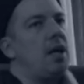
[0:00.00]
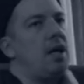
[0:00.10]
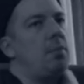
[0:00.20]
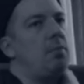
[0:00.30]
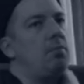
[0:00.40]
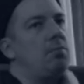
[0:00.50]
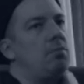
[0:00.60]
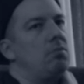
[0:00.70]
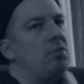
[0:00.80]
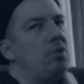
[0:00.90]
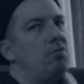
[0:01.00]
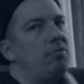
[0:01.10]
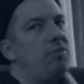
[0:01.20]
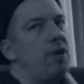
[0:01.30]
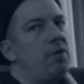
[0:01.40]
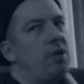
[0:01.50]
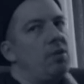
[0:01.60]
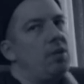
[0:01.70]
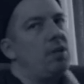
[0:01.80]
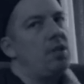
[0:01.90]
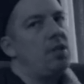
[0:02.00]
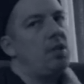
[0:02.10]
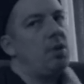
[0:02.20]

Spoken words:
I am a very good DJ